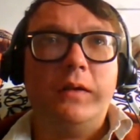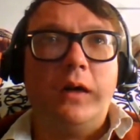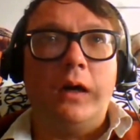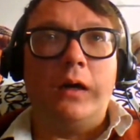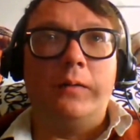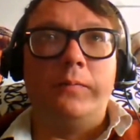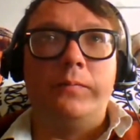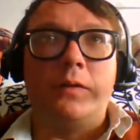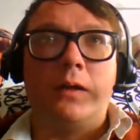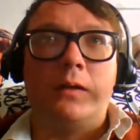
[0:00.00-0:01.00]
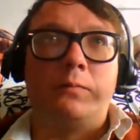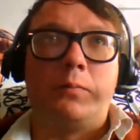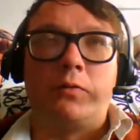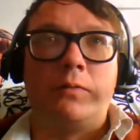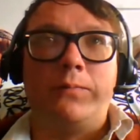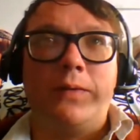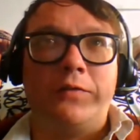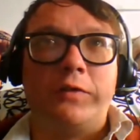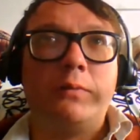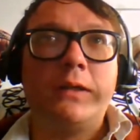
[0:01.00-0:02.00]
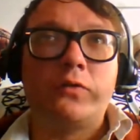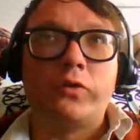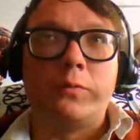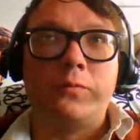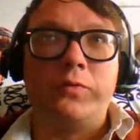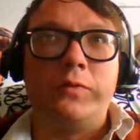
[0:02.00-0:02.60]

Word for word: um, uh, but they're in fancy Greek terms.